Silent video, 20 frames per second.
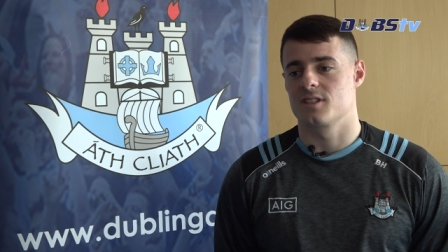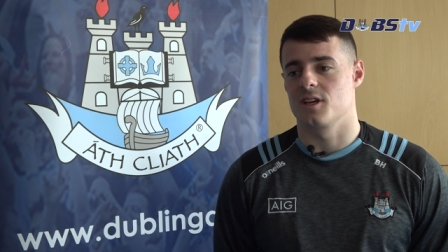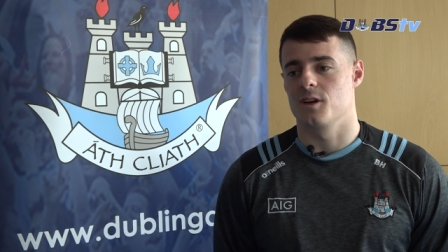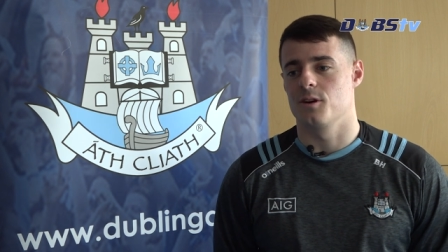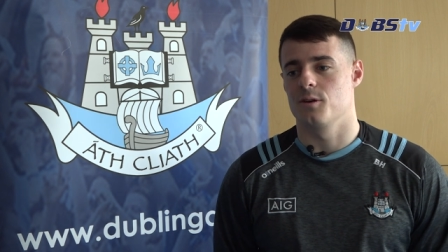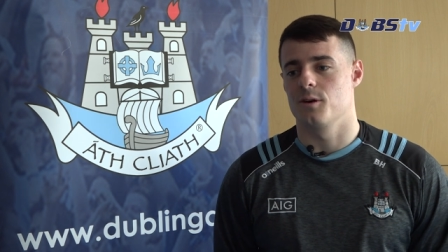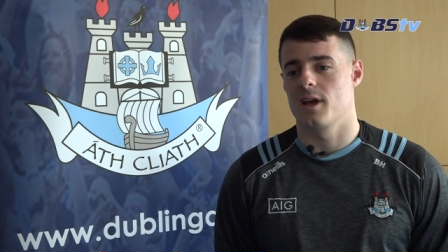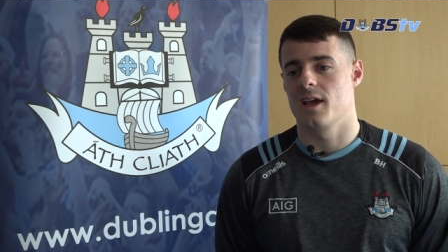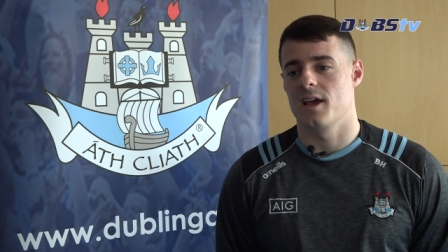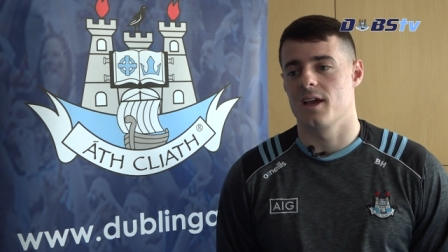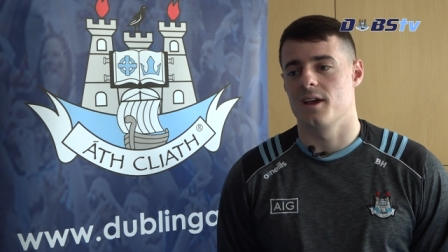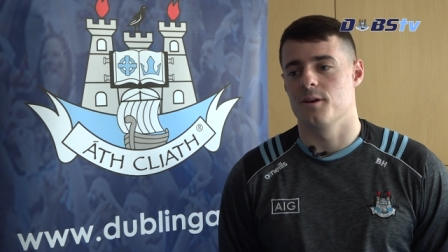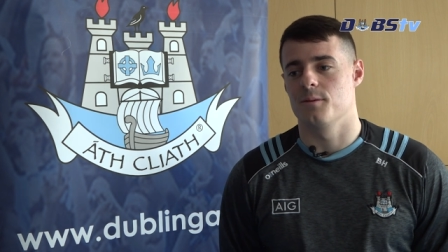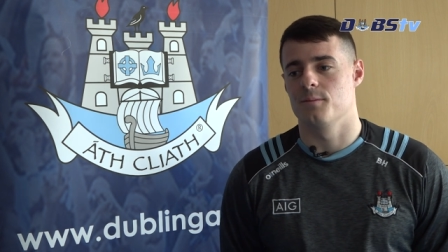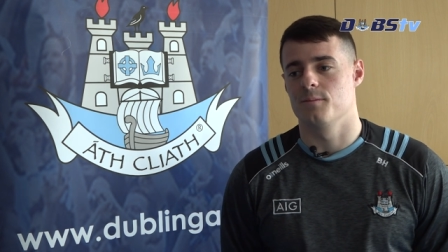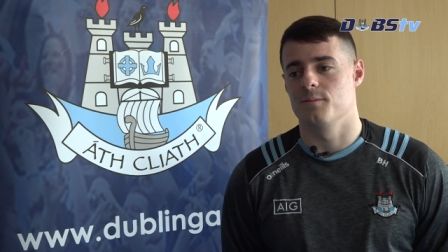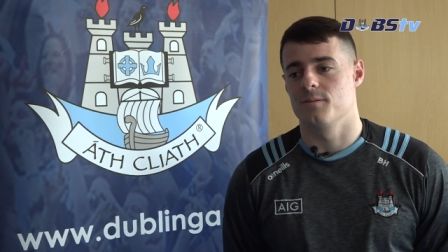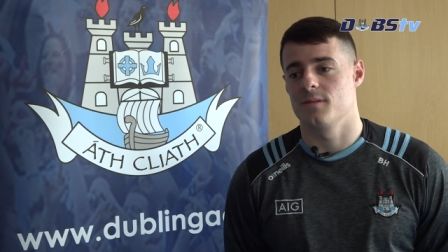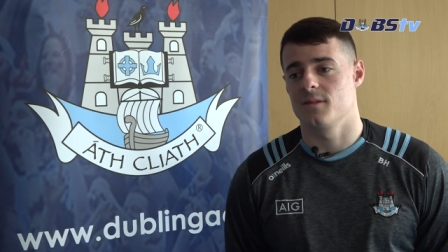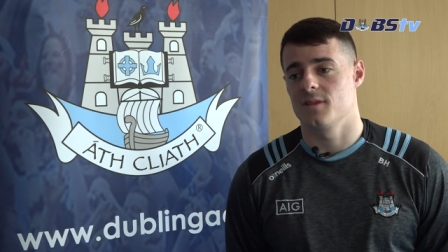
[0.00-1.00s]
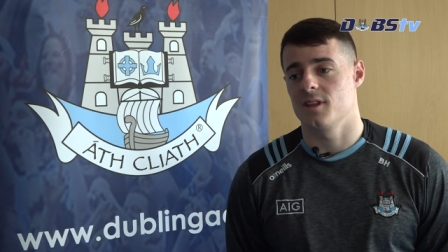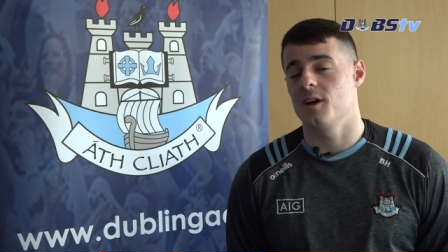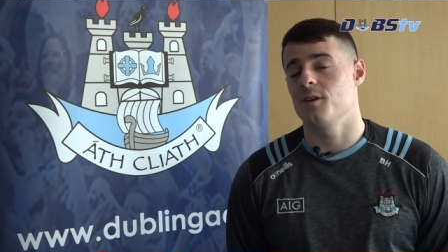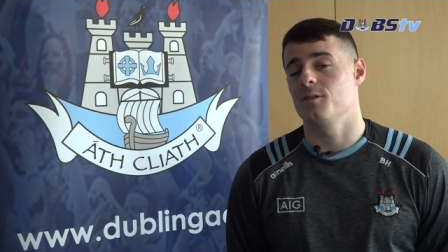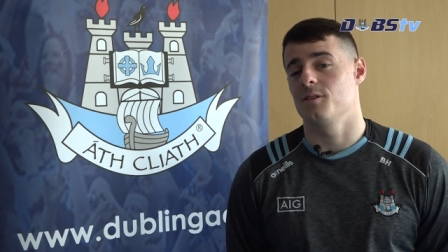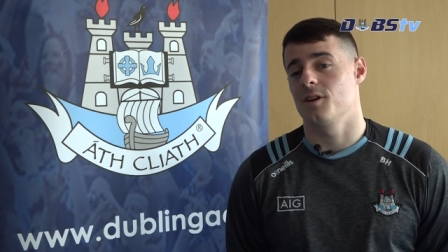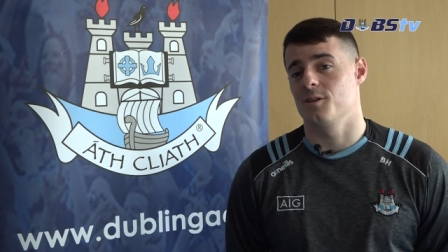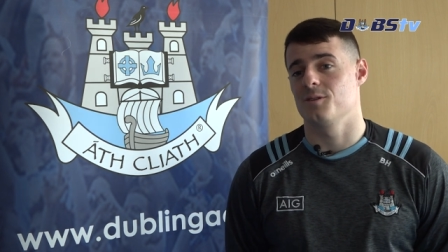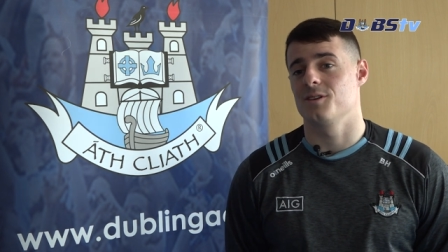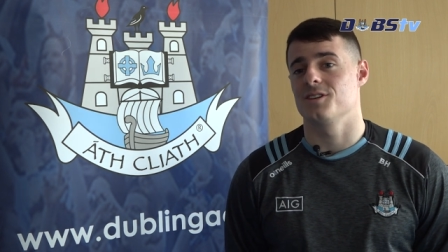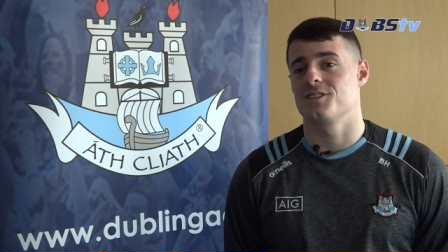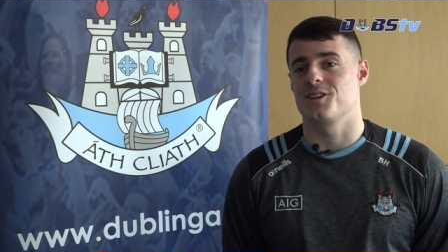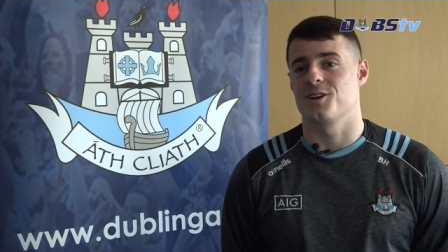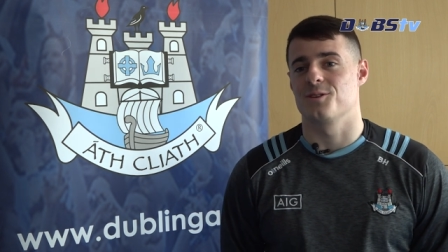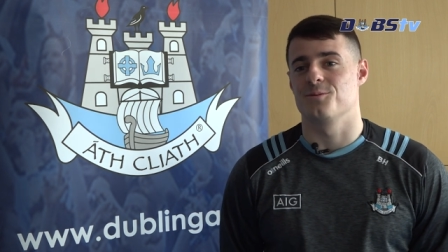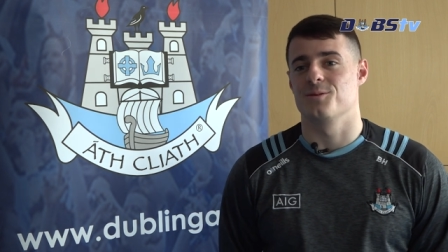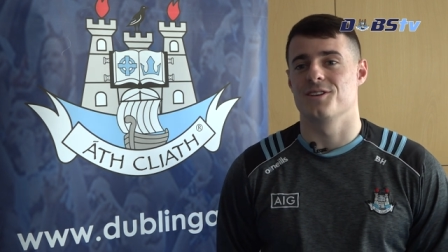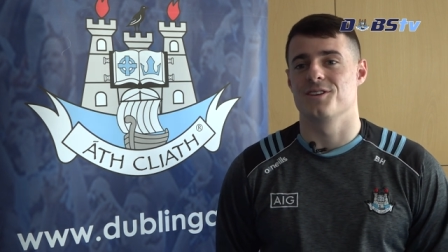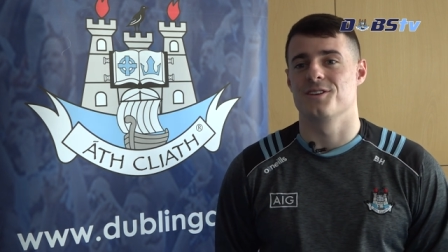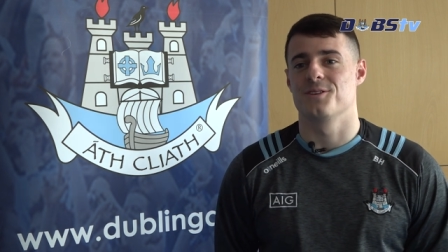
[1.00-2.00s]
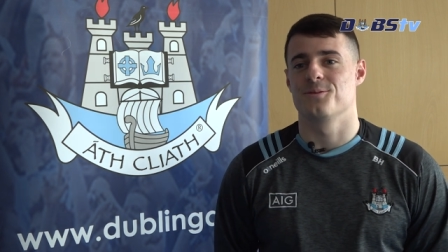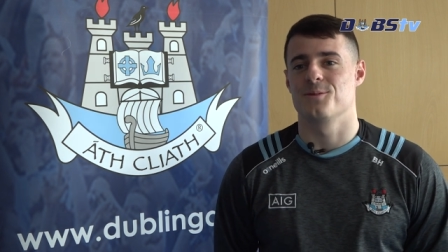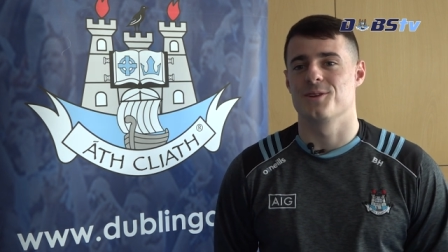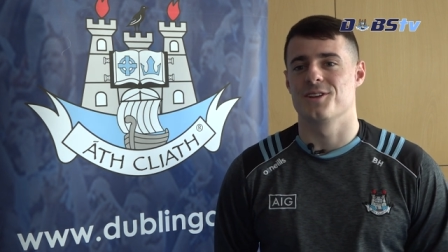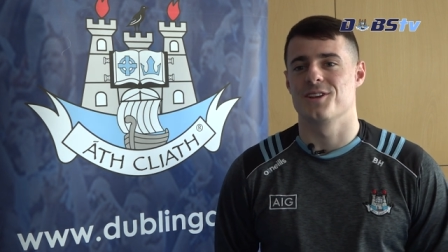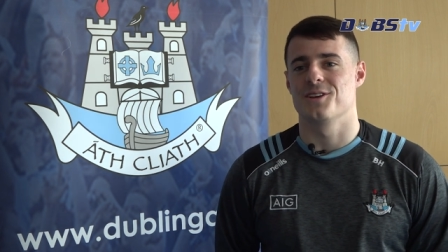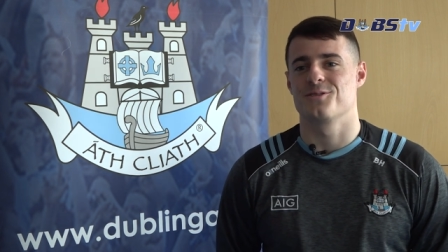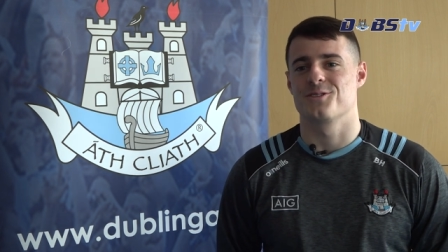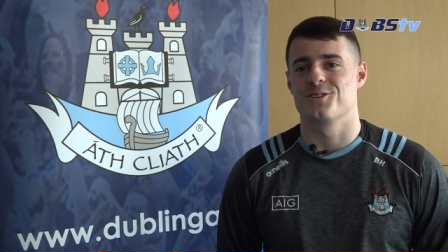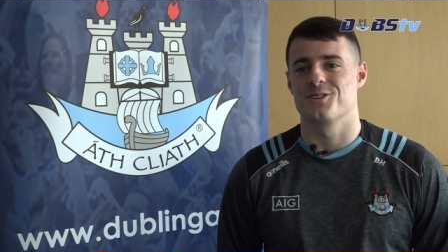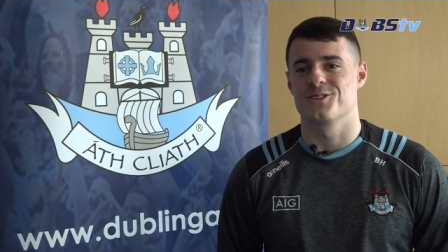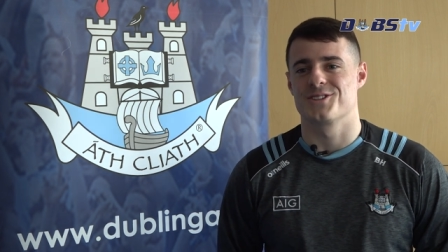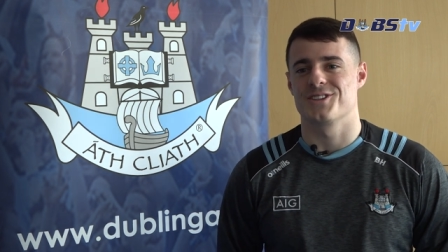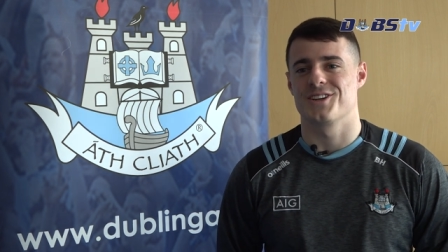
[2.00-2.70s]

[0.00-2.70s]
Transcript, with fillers: So no, it is going to be difficult.